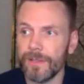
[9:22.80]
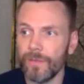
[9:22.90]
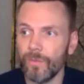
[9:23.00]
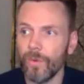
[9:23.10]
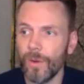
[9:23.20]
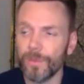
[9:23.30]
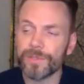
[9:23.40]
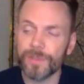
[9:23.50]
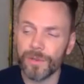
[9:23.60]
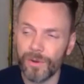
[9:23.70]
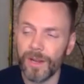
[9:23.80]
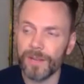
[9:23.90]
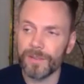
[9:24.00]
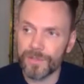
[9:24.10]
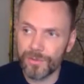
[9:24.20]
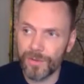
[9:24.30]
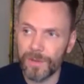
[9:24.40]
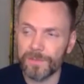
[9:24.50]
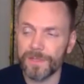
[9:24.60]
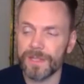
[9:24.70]
what was so great in the
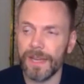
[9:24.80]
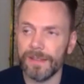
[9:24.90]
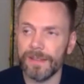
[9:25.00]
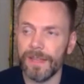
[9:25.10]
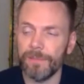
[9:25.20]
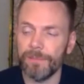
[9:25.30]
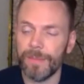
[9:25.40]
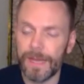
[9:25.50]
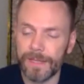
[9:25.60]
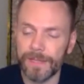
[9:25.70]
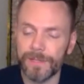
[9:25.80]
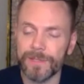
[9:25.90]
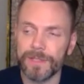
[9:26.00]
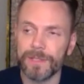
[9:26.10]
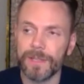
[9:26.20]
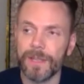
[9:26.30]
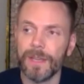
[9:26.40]
script is that they balanced